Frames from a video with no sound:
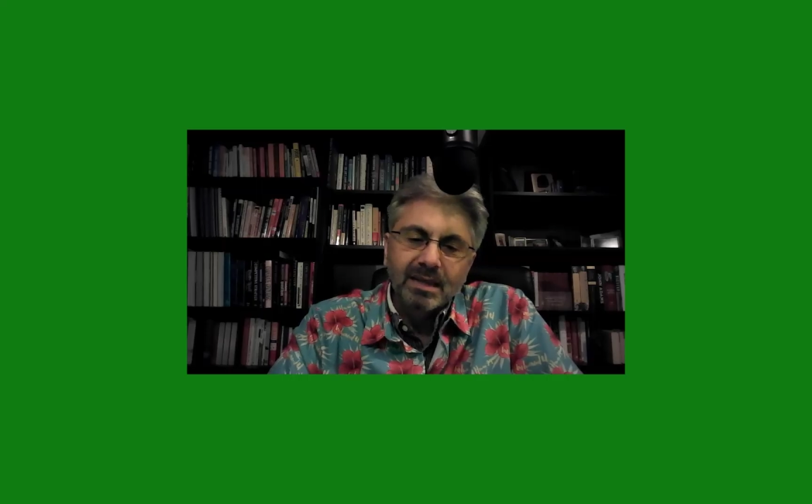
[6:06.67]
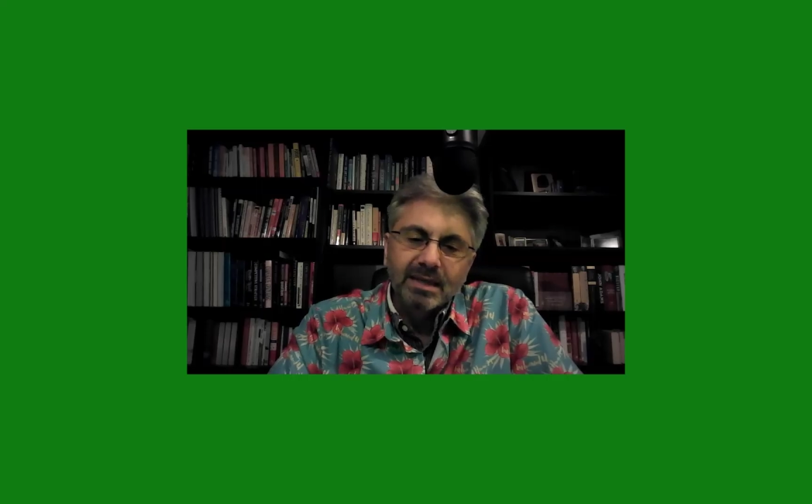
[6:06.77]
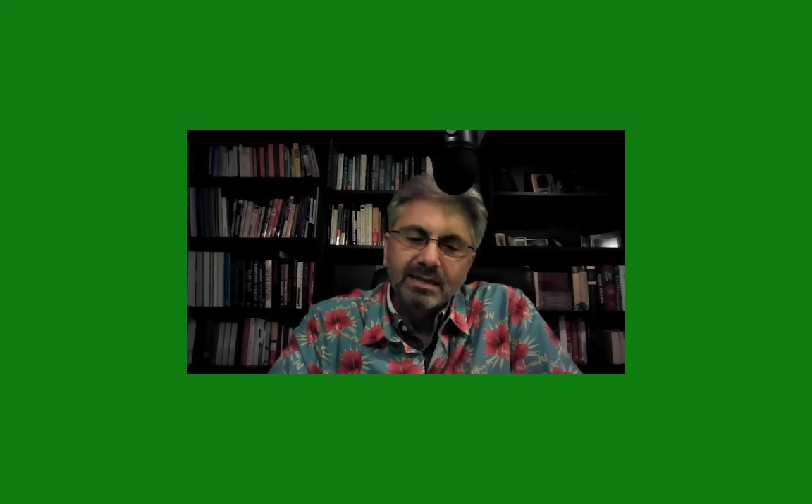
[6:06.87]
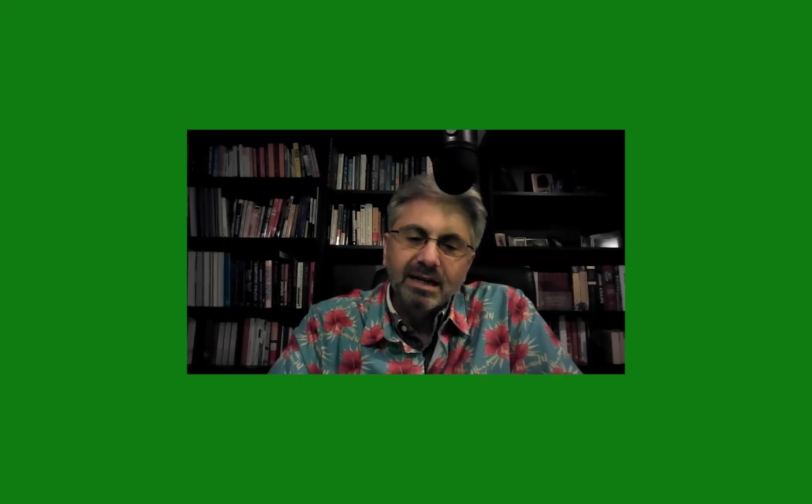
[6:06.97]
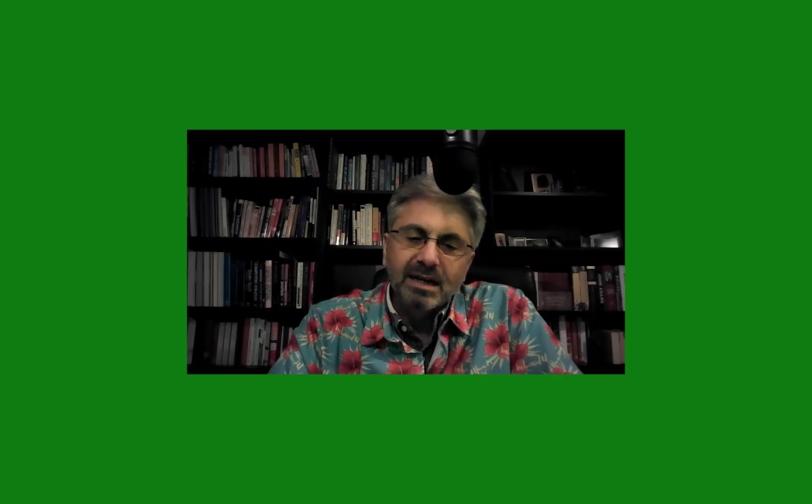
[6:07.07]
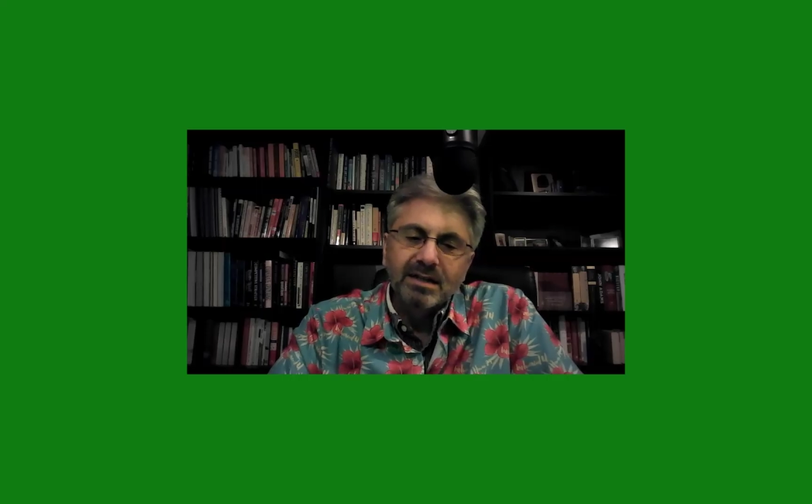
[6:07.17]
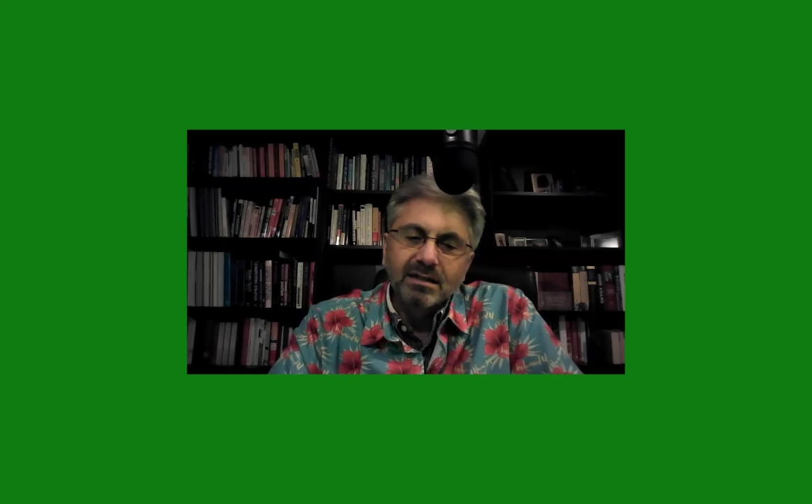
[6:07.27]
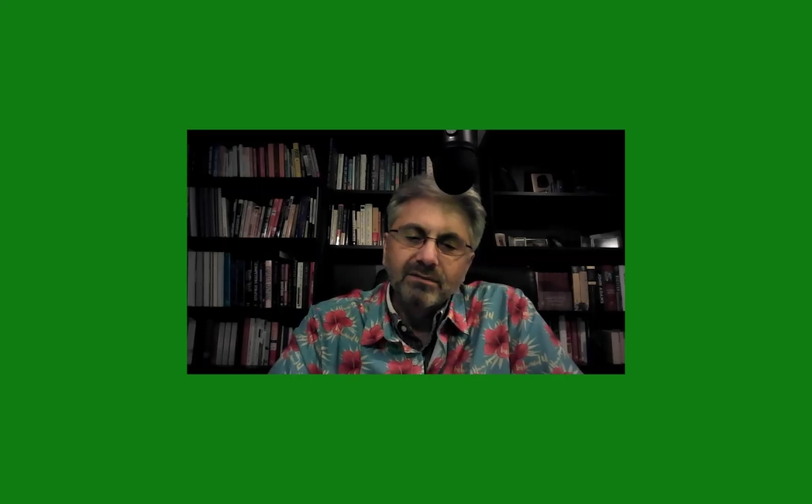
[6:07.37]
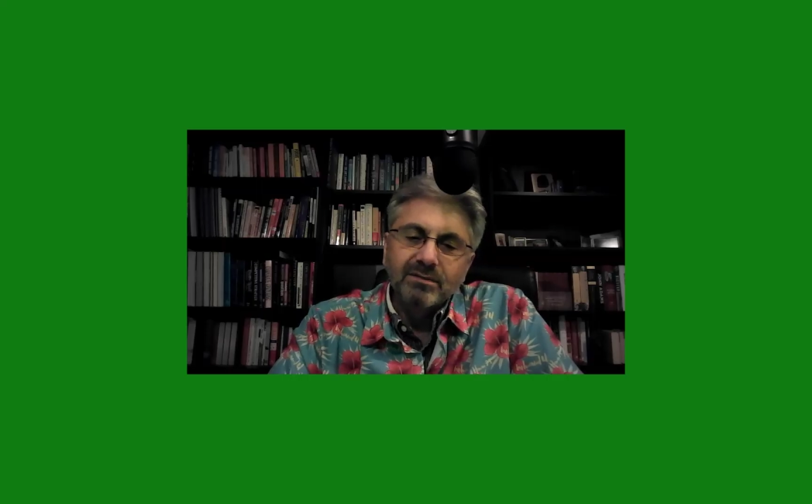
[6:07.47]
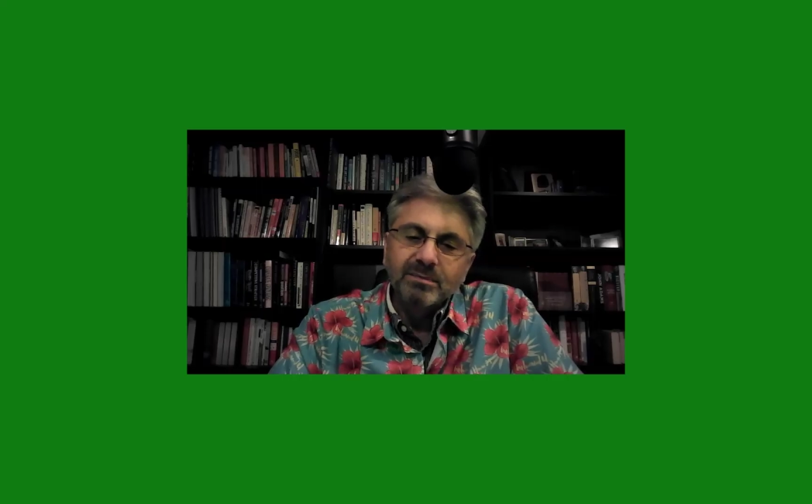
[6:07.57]

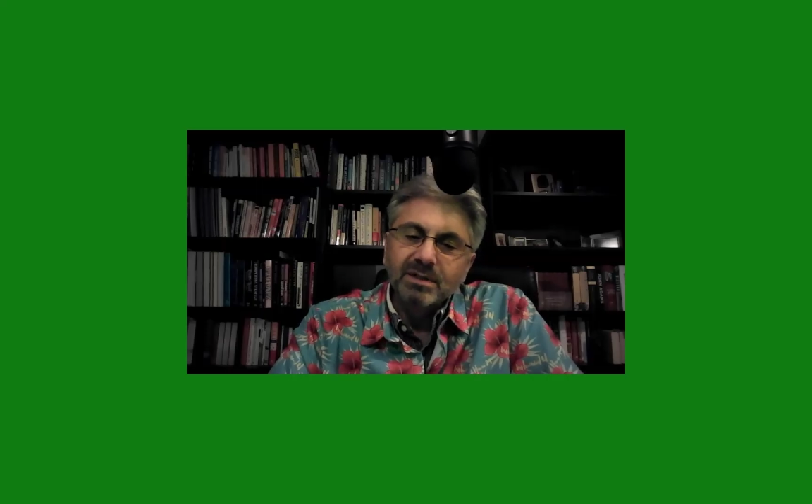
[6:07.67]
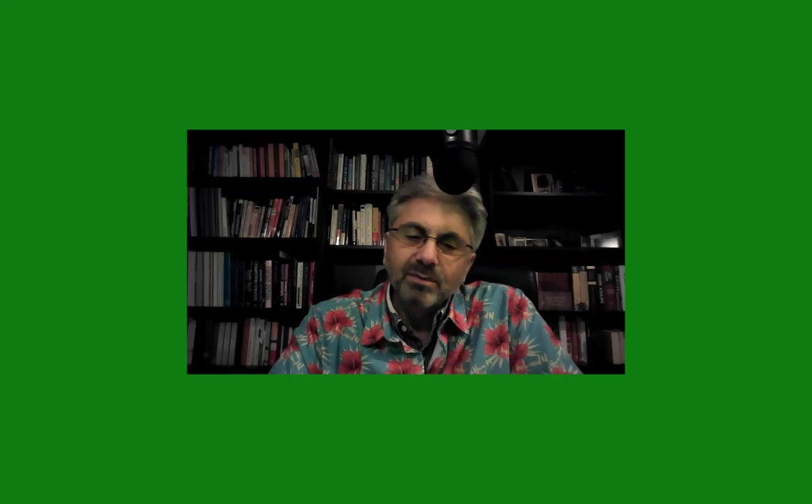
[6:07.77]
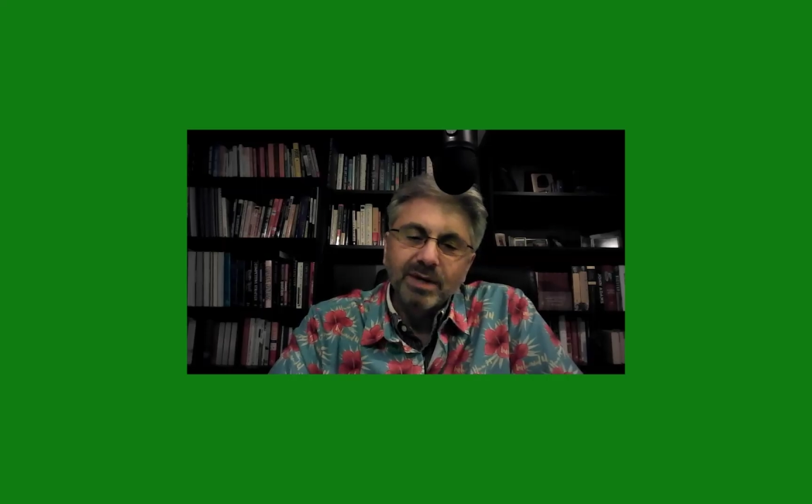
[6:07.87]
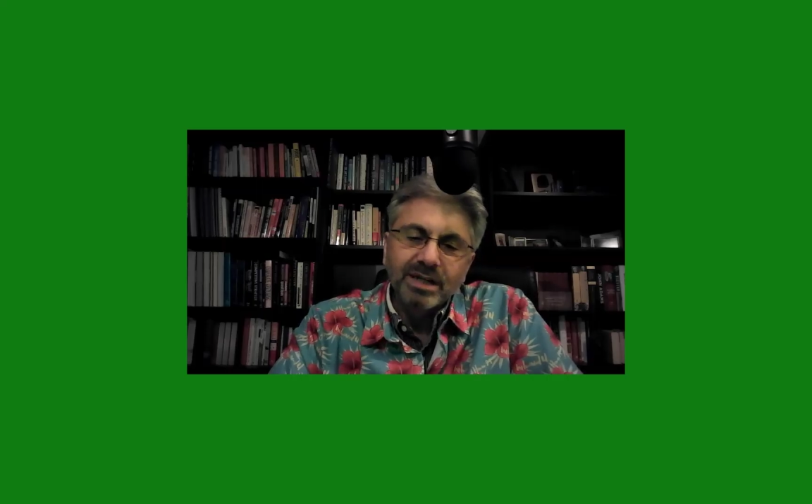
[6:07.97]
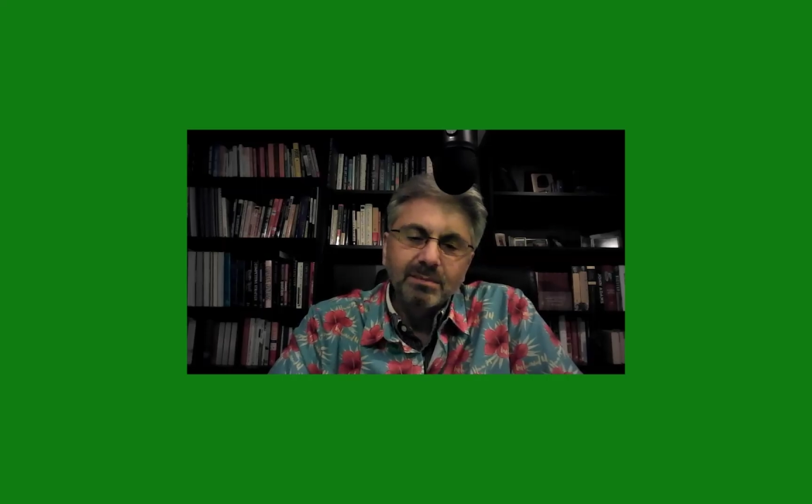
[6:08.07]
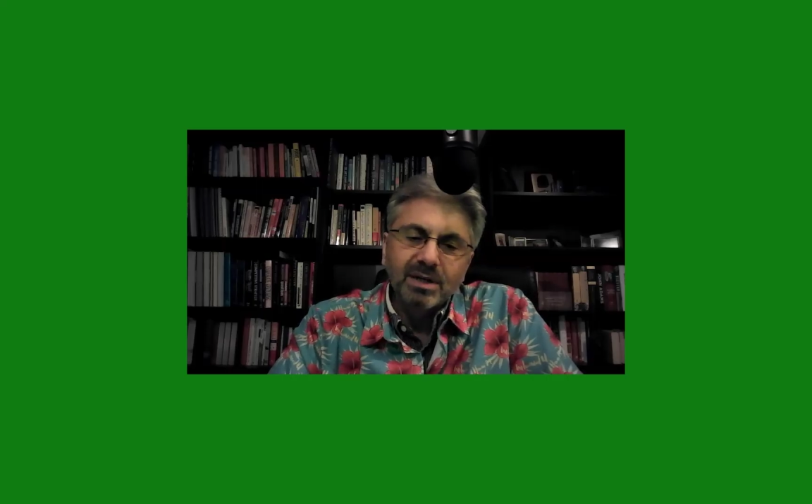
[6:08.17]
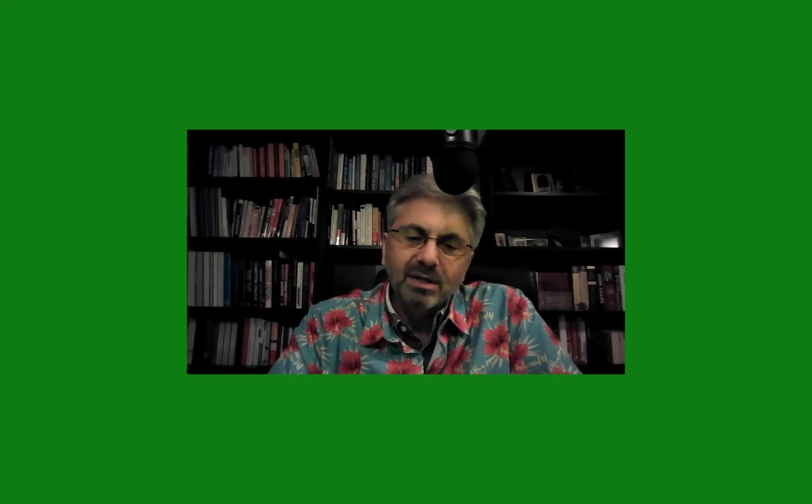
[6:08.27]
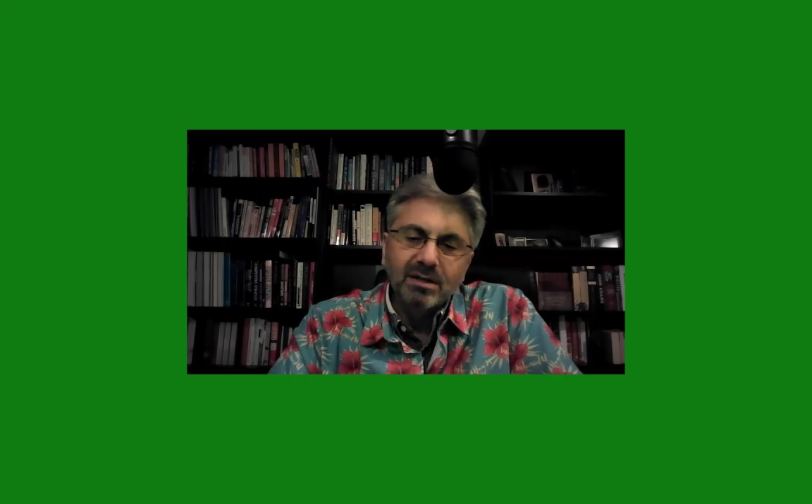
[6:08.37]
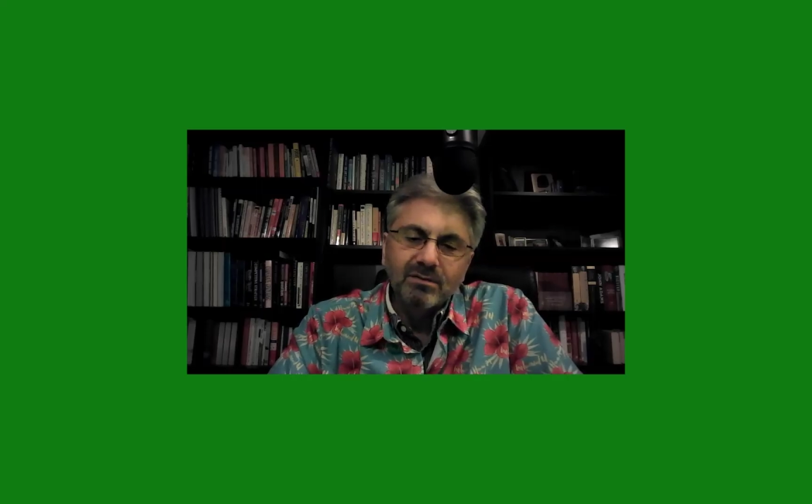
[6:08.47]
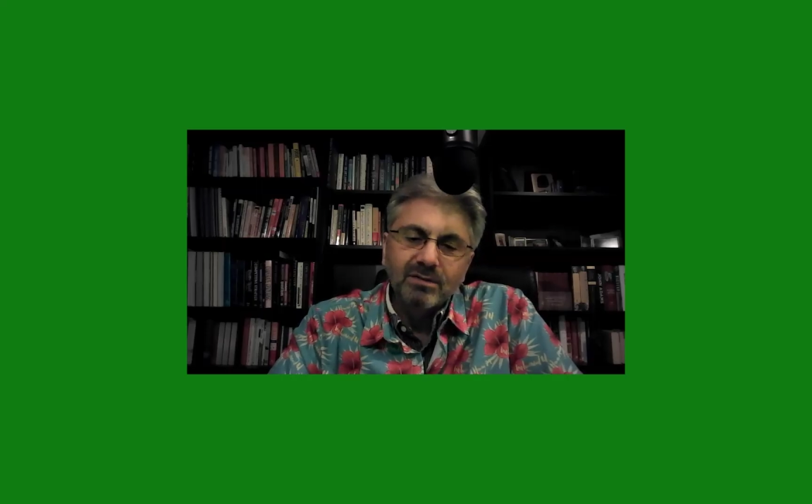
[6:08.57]
Inanna from the great
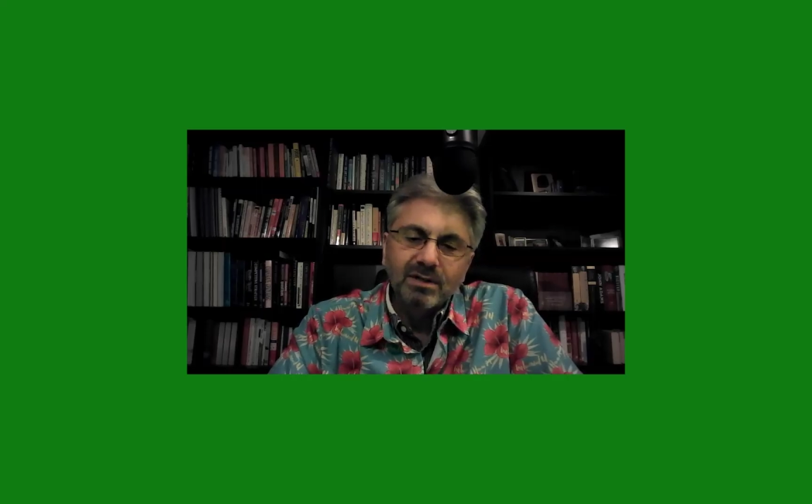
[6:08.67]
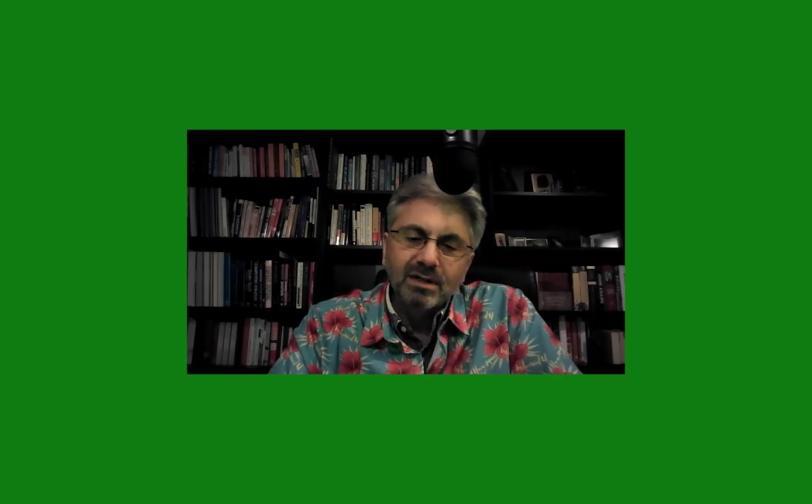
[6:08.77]
above,